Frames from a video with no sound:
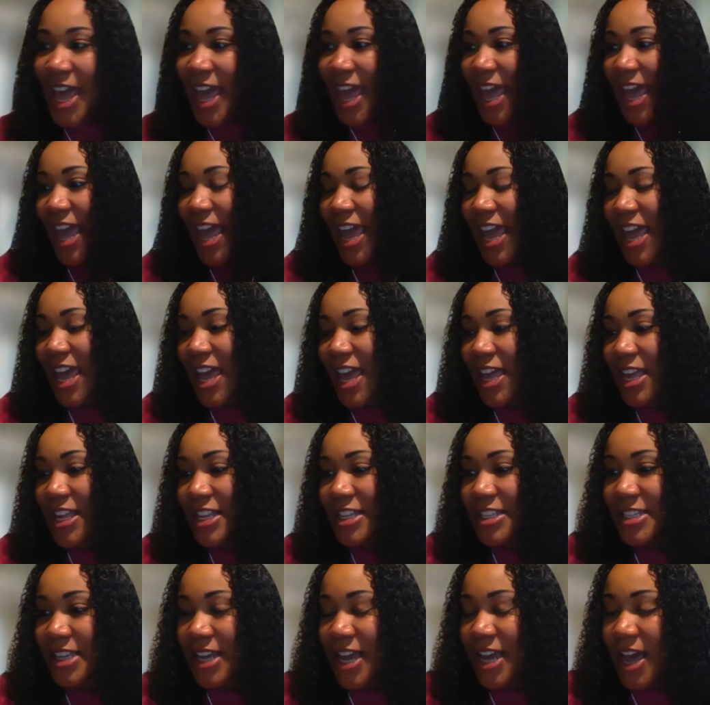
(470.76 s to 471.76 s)

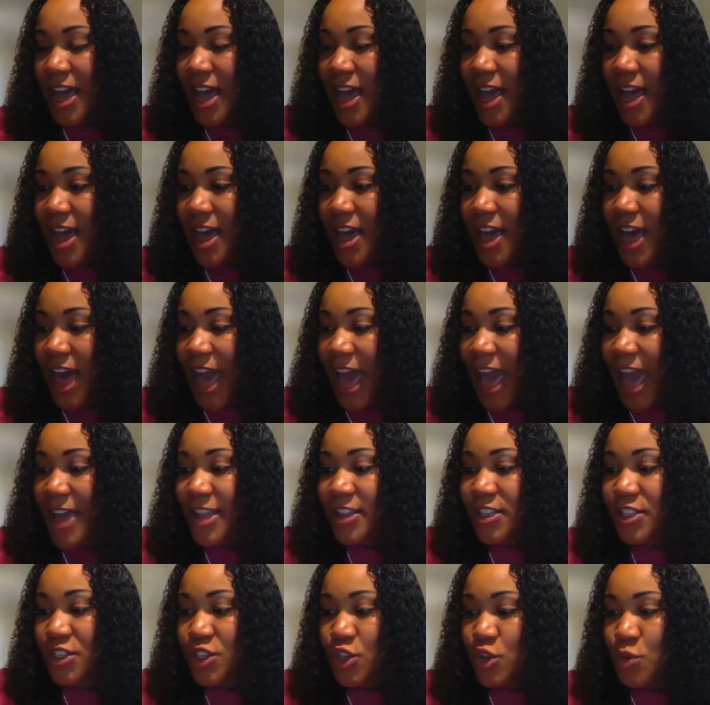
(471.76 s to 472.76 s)
And I
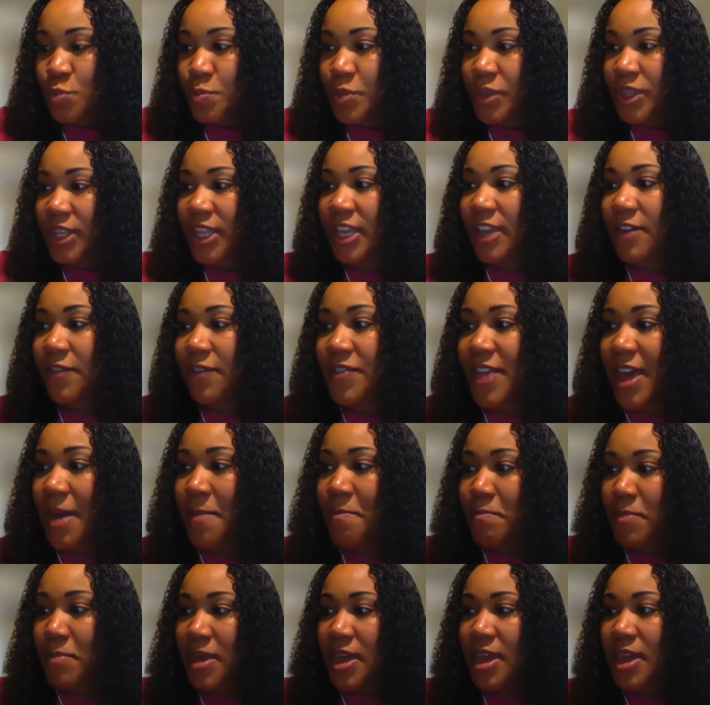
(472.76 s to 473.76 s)
do believe that
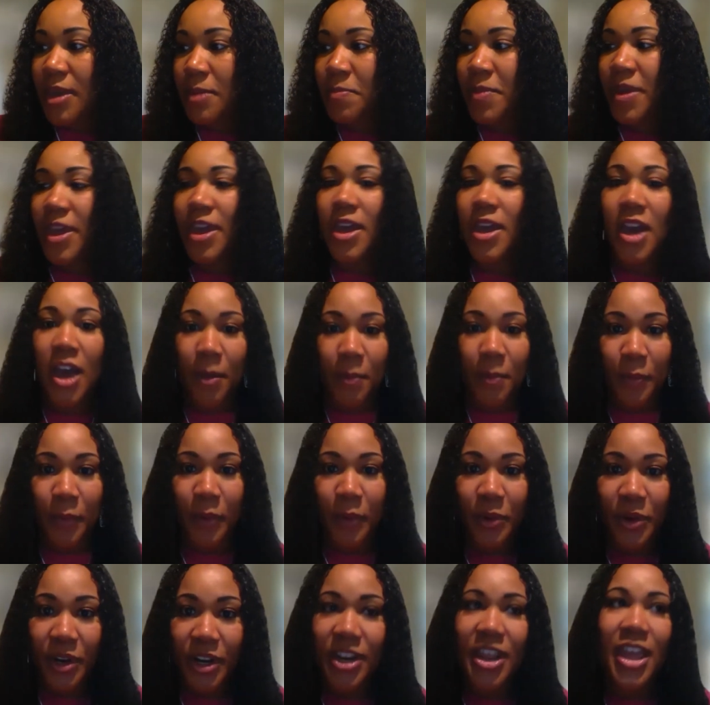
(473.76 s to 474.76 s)
me being
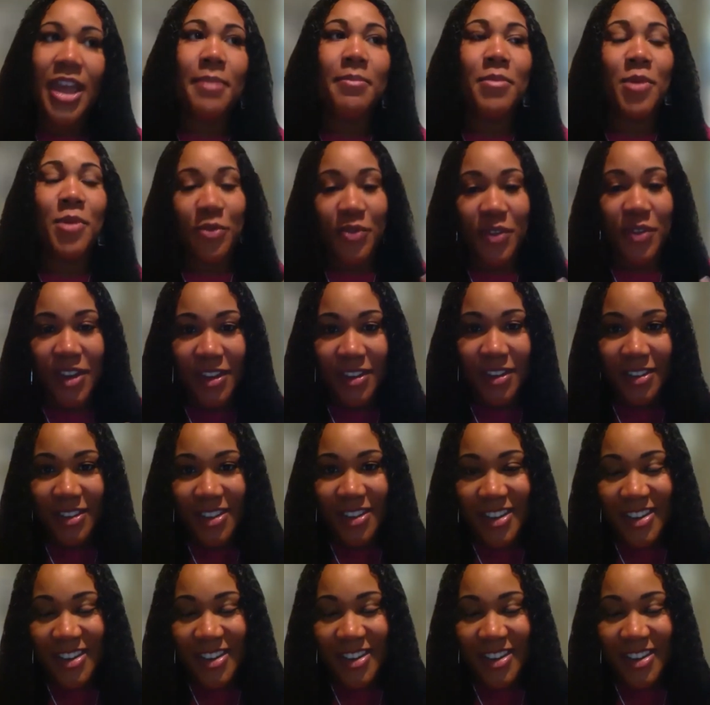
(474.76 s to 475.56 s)
uprooted and moving,